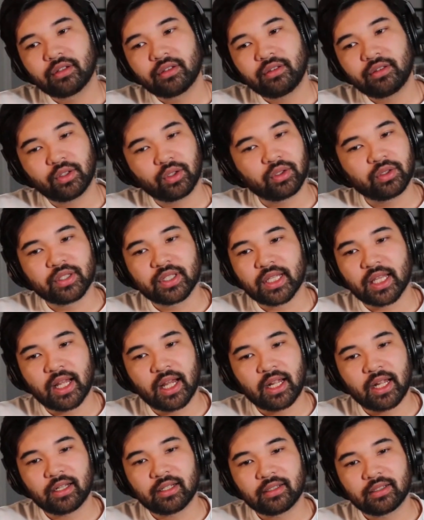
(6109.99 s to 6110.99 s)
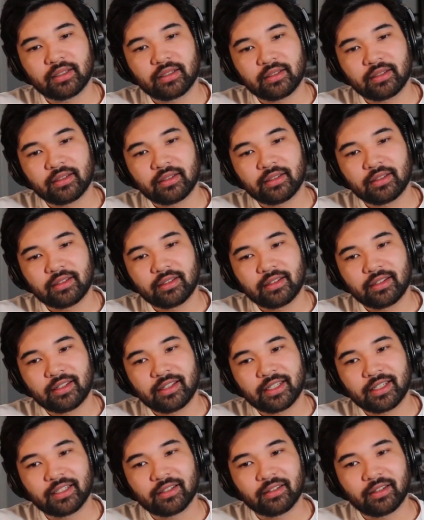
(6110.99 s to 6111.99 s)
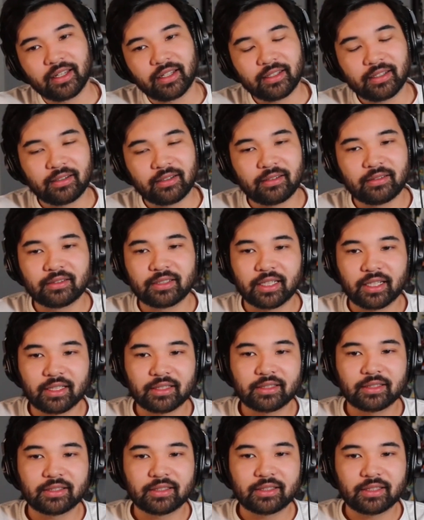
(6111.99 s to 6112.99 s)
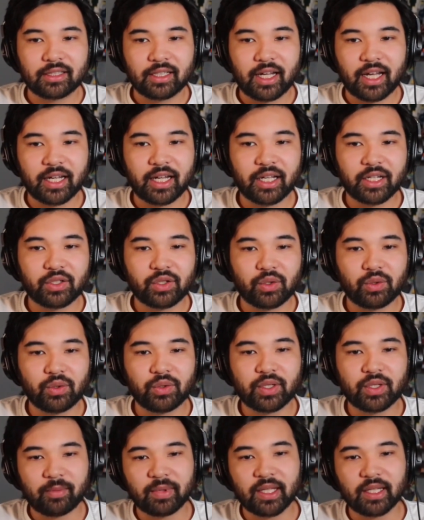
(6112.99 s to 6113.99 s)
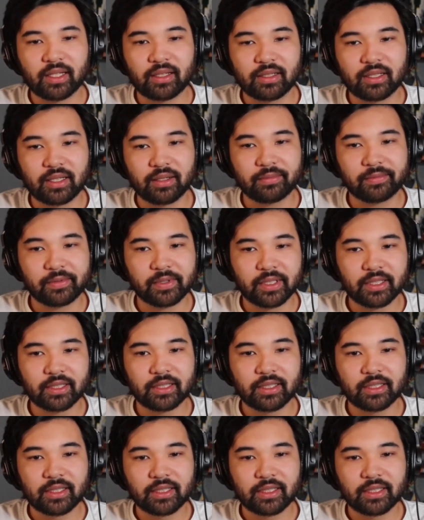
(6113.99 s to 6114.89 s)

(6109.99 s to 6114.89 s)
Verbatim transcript: learns that and they're like, oh, okay, I got to do something different.